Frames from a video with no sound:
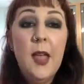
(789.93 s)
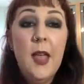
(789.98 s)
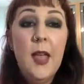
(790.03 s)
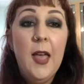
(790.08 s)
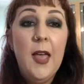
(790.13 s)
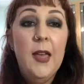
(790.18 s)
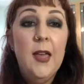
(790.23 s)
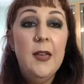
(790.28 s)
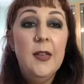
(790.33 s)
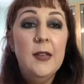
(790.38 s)

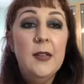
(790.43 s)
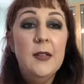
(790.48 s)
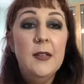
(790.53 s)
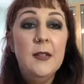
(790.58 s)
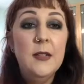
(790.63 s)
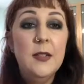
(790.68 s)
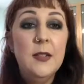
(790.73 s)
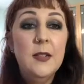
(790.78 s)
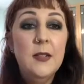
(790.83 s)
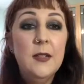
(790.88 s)

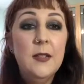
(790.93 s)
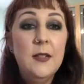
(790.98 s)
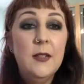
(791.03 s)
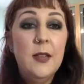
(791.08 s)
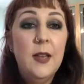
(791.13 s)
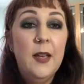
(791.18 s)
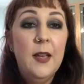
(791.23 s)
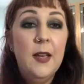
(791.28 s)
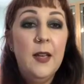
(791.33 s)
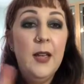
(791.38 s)
and
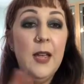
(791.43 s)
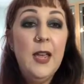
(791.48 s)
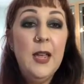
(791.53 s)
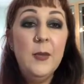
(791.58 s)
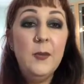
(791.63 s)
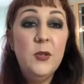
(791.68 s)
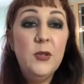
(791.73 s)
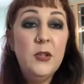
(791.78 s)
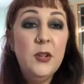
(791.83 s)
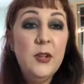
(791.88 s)
the
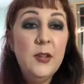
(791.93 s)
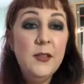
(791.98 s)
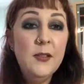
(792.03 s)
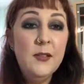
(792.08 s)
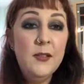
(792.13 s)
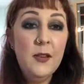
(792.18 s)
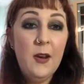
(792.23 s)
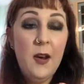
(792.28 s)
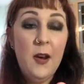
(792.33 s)
hamstrings